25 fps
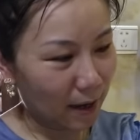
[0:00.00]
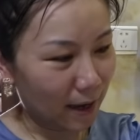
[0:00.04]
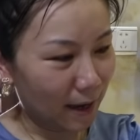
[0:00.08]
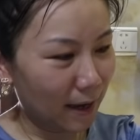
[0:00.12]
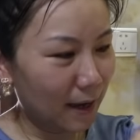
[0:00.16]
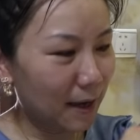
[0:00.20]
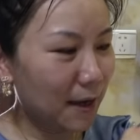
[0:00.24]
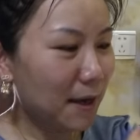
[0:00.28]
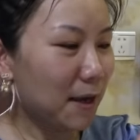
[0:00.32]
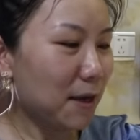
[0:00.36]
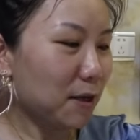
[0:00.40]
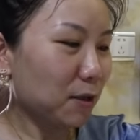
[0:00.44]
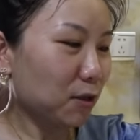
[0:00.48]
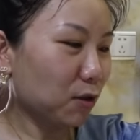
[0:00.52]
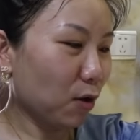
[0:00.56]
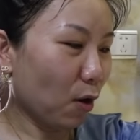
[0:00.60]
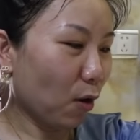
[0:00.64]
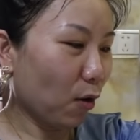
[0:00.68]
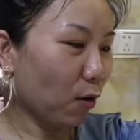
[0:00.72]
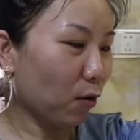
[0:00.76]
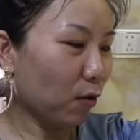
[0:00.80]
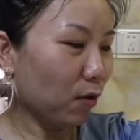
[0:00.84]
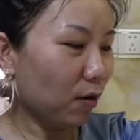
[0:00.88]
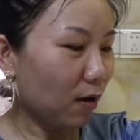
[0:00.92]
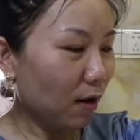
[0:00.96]
it.
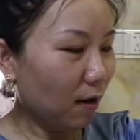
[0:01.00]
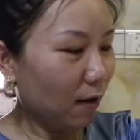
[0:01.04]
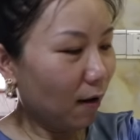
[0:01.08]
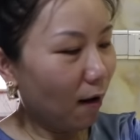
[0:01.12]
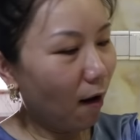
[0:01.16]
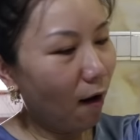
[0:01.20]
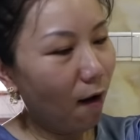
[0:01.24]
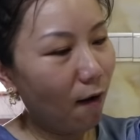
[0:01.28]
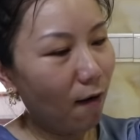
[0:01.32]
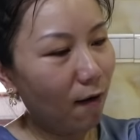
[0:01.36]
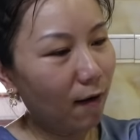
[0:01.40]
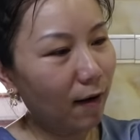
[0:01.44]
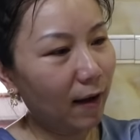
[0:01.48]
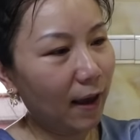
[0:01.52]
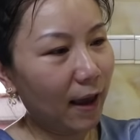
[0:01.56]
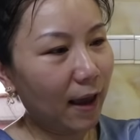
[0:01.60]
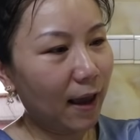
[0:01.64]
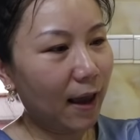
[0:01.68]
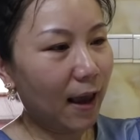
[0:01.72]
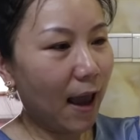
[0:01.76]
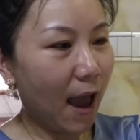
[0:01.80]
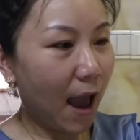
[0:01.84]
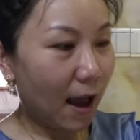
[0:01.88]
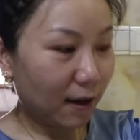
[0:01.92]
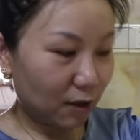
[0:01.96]
So
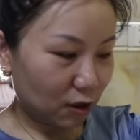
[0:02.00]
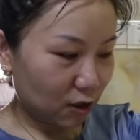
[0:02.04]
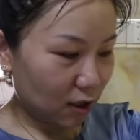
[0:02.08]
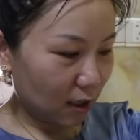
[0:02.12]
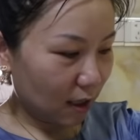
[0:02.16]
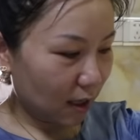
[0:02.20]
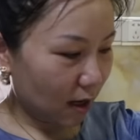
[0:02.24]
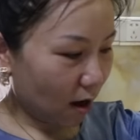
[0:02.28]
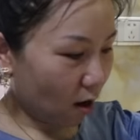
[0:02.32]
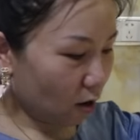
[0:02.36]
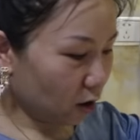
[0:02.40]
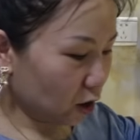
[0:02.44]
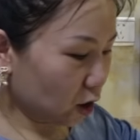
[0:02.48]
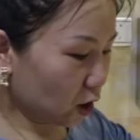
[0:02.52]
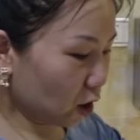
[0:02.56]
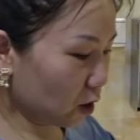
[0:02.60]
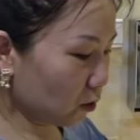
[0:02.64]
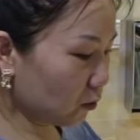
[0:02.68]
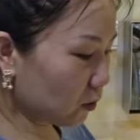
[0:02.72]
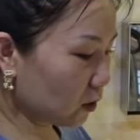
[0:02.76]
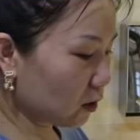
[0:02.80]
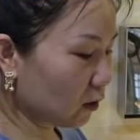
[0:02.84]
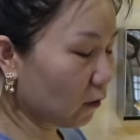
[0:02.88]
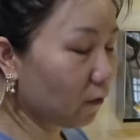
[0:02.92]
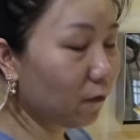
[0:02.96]
I
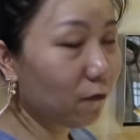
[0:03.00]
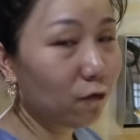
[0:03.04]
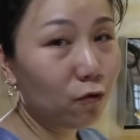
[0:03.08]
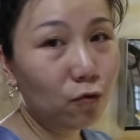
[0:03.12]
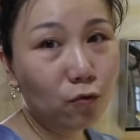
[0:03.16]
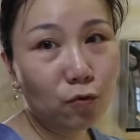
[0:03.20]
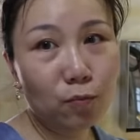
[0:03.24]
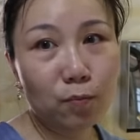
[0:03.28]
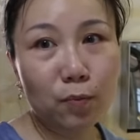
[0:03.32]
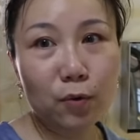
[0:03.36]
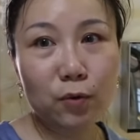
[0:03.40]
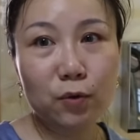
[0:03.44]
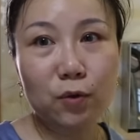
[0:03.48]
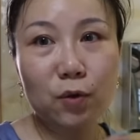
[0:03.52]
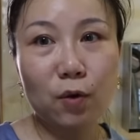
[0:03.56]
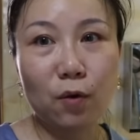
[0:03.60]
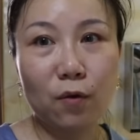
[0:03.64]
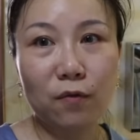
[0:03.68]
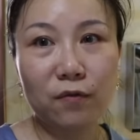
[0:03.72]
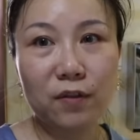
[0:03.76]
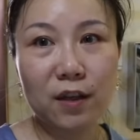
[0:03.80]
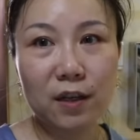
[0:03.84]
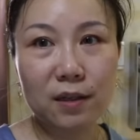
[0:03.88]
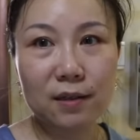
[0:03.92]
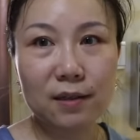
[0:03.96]
use the full bottle
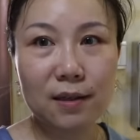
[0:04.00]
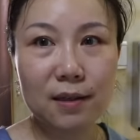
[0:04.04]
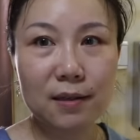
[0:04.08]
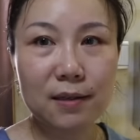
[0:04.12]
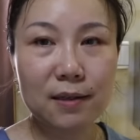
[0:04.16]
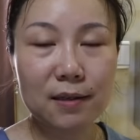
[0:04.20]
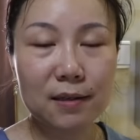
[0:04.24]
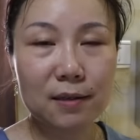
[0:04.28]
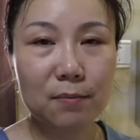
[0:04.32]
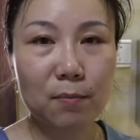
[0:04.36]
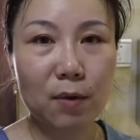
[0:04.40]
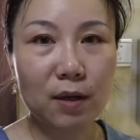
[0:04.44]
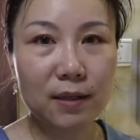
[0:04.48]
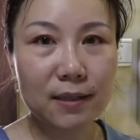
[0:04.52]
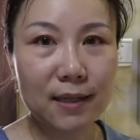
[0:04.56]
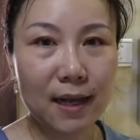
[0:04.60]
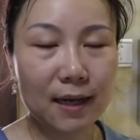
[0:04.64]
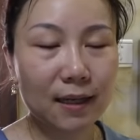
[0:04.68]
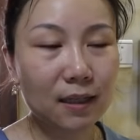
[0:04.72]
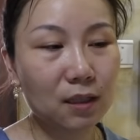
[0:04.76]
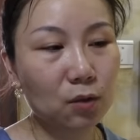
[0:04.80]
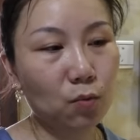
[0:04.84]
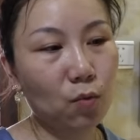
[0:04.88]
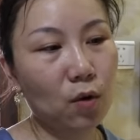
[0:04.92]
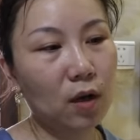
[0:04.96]
of this. This is my
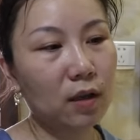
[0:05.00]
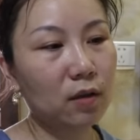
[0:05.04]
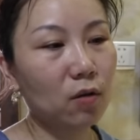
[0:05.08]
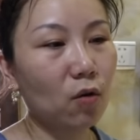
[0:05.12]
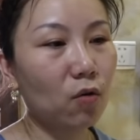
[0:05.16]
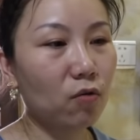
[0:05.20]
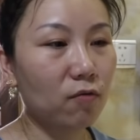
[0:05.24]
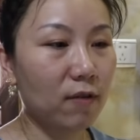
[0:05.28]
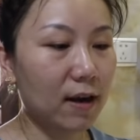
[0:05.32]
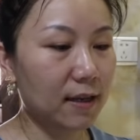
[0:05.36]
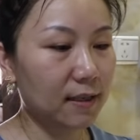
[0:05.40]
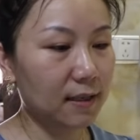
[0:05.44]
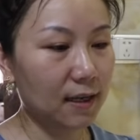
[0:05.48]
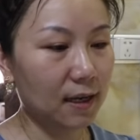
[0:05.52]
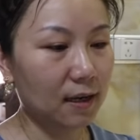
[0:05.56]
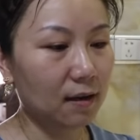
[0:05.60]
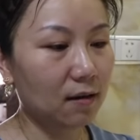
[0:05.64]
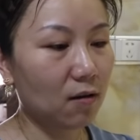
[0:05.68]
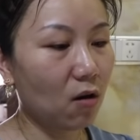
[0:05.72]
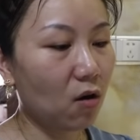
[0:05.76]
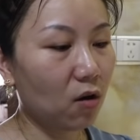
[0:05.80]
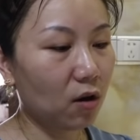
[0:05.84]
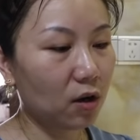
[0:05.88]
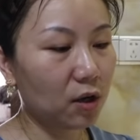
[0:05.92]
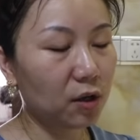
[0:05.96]
second one already.
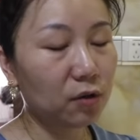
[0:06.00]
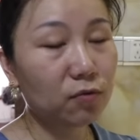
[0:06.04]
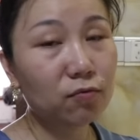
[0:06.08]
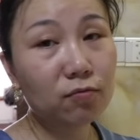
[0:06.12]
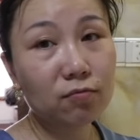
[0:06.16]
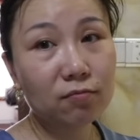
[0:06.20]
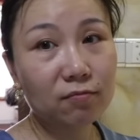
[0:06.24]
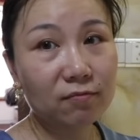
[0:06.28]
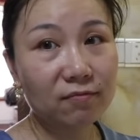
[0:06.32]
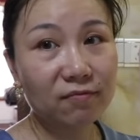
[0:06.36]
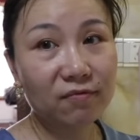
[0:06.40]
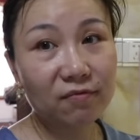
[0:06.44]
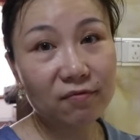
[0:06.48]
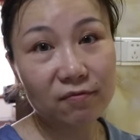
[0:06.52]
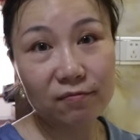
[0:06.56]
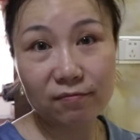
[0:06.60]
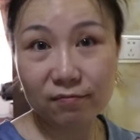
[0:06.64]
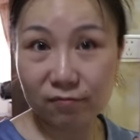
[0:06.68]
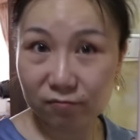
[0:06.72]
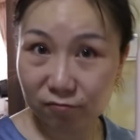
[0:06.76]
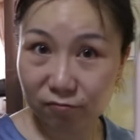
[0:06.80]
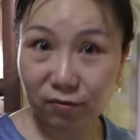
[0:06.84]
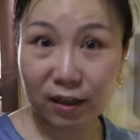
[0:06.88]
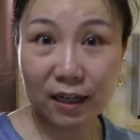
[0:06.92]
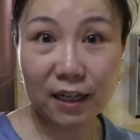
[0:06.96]
I
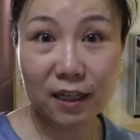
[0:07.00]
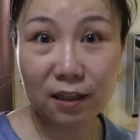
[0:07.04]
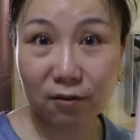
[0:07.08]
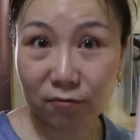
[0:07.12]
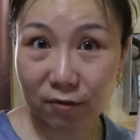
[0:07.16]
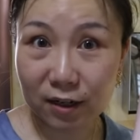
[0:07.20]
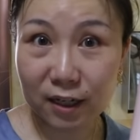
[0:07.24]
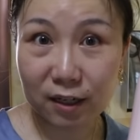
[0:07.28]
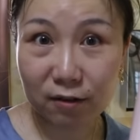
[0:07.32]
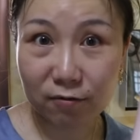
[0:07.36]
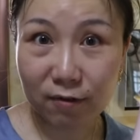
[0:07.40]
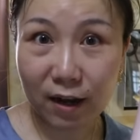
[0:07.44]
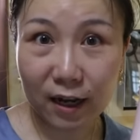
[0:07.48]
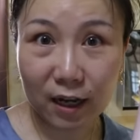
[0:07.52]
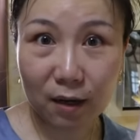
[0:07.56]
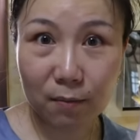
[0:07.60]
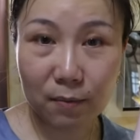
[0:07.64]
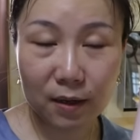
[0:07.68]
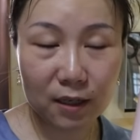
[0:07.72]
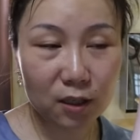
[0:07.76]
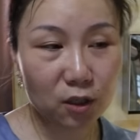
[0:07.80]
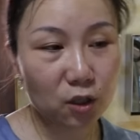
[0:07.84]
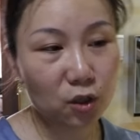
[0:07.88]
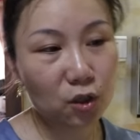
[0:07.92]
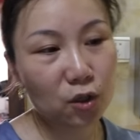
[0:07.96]
really, really
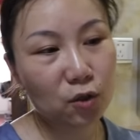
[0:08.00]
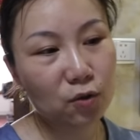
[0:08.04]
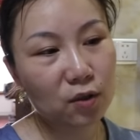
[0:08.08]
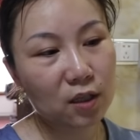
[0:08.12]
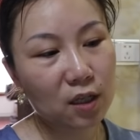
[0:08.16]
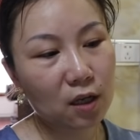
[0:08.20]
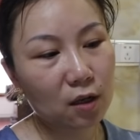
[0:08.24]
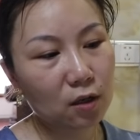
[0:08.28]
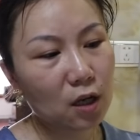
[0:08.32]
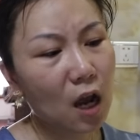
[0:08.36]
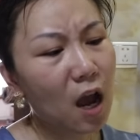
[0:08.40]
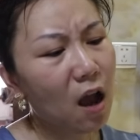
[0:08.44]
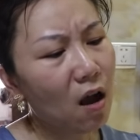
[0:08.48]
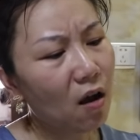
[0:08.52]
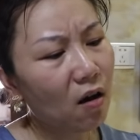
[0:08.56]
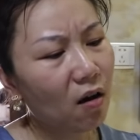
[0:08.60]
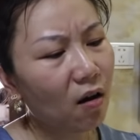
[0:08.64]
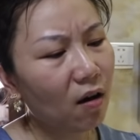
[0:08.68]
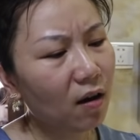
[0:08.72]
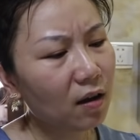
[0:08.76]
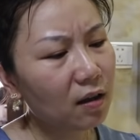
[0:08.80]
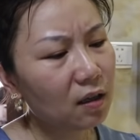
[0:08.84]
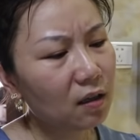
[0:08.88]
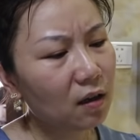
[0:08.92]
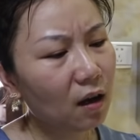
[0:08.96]
recommend to search.
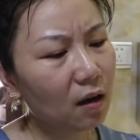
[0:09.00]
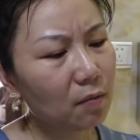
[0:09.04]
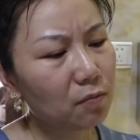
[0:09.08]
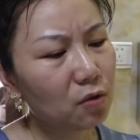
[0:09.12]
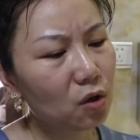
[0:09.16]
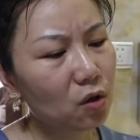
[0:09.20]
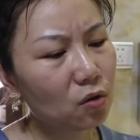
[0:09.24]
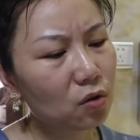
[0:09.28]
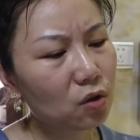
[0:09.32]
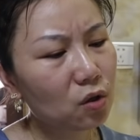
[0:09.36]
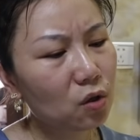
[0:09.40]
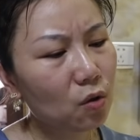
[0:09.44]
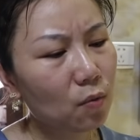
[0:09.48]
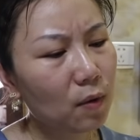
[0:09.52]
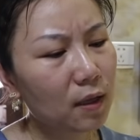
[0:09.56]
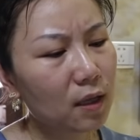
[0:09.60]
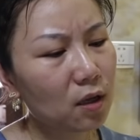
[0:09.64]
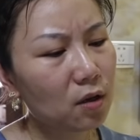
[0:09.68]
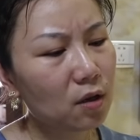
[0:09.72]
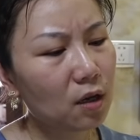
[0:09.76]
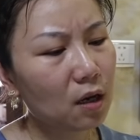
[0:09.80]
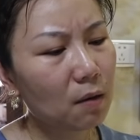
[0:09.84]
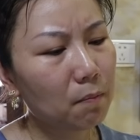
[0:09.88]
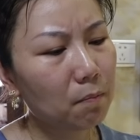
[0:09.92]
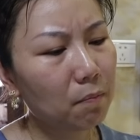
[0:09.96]
I'm not sure whether
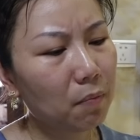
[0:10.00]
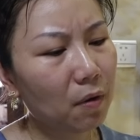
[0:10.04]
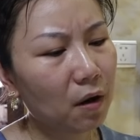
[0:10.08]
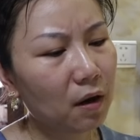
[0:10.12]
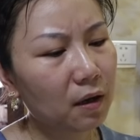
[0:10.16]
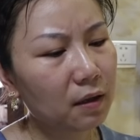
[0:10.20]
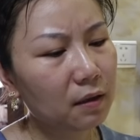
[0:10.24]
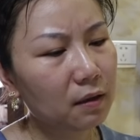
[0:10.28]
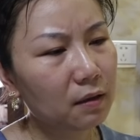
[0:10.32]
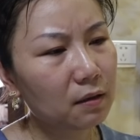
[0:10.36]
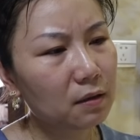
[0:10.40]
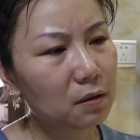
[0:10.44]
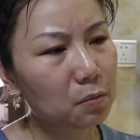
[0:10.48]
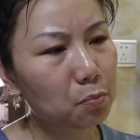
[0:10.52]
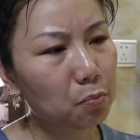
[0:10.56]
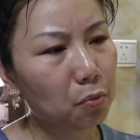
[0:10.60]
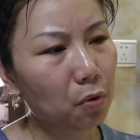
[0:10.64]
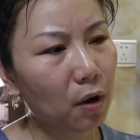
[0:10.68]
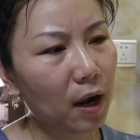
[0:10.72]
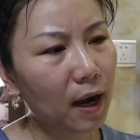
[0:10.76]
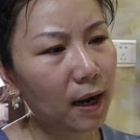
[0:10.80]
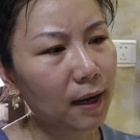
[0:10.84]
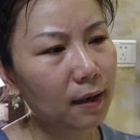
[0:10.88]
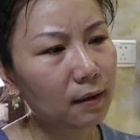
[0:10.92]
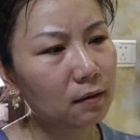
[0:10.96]
you can buy this
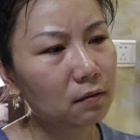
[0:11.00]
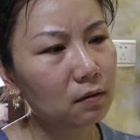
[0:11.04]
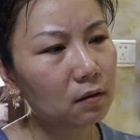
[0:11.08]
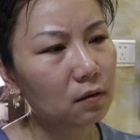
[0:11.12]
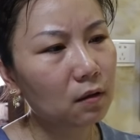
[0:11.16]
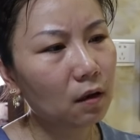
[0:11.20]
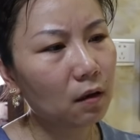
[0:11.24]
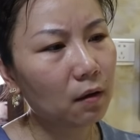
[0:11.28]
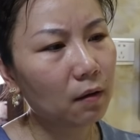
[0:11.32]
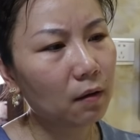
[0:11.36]
brand.